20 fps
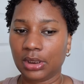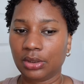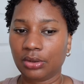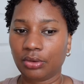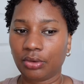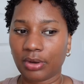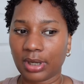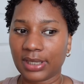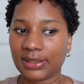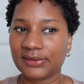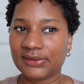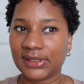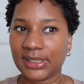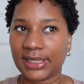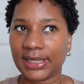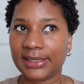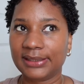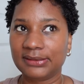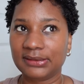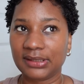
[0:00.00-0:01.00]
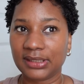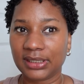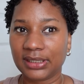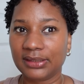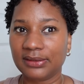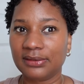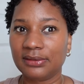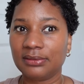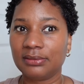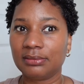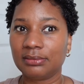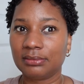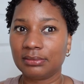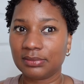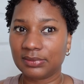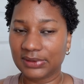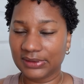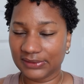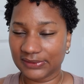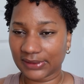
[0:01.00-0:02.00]
Granted, I did
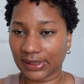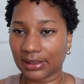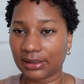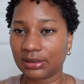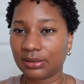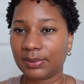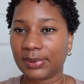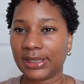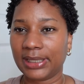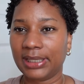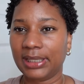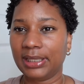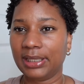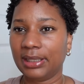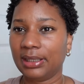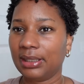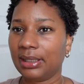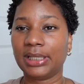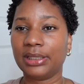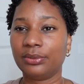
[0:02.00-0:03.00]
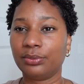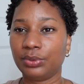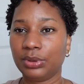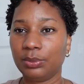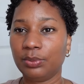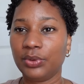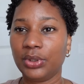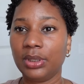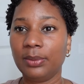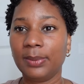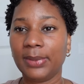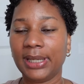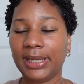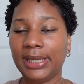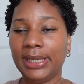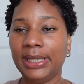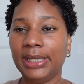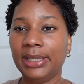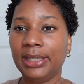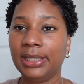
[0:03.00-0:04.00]
detangle my hair and rebraid my
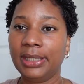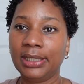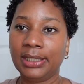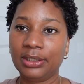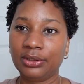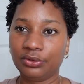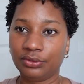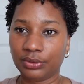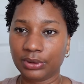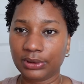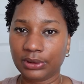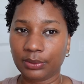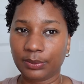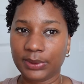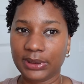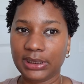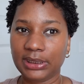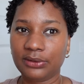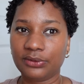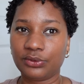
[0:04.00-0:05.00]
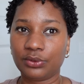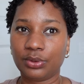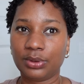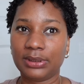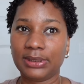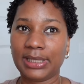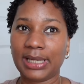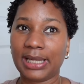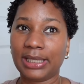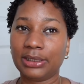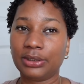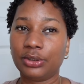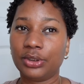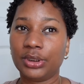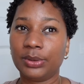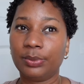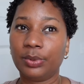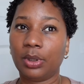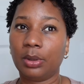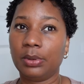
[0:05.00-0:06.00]
hair during the week, so that
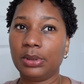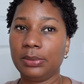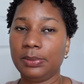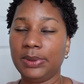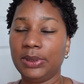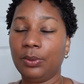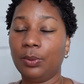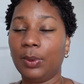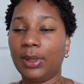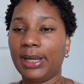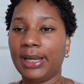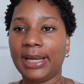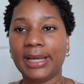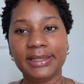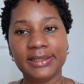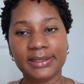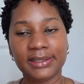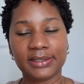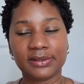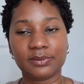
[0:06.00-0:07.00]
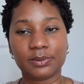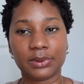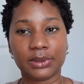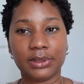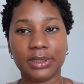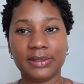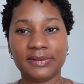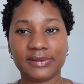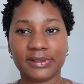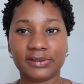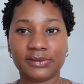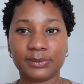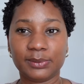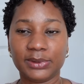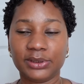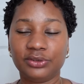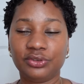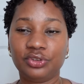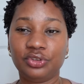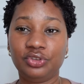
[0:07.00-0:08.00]
could probably be why I didn't experience as
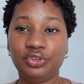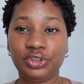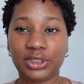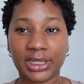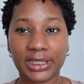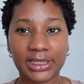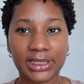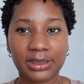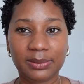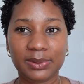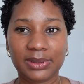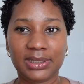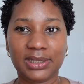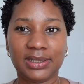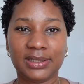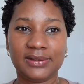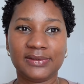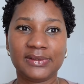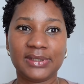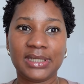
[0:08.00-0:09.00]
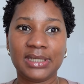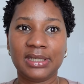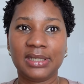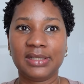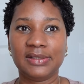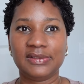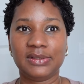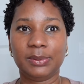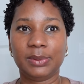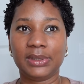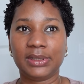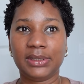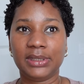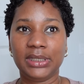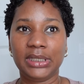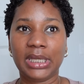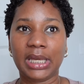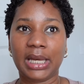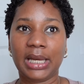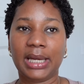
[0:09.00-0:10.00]
much shedding, because
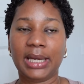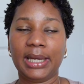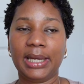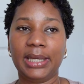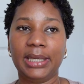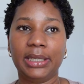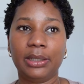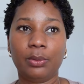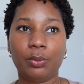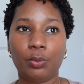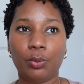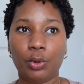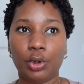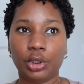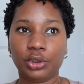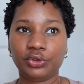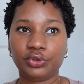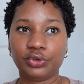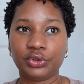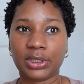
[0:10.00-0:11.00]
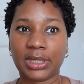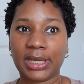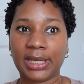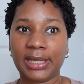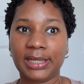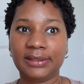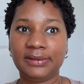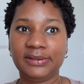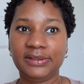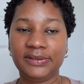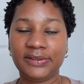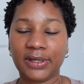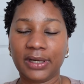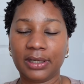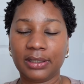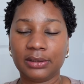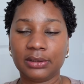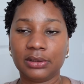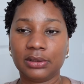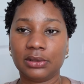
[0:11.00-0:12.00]
typically I wash and
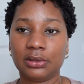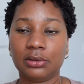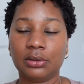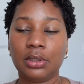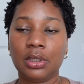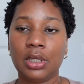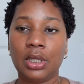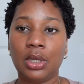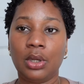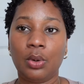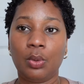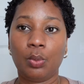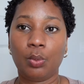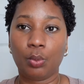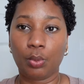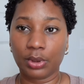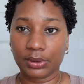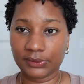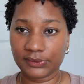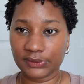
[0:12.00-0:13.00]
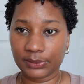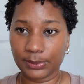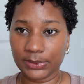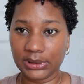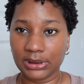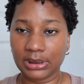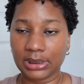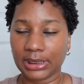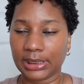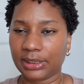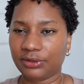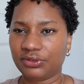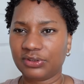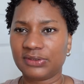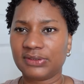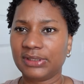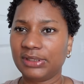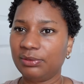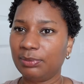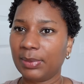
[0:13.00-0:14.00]
detangle once a week and I
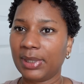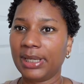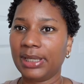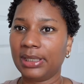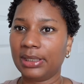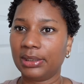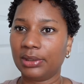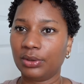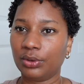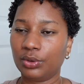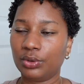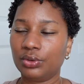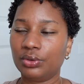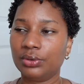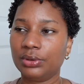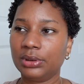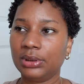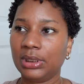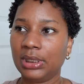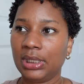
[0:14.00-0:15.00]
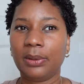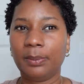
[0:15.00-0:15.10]
just leave my hair alone.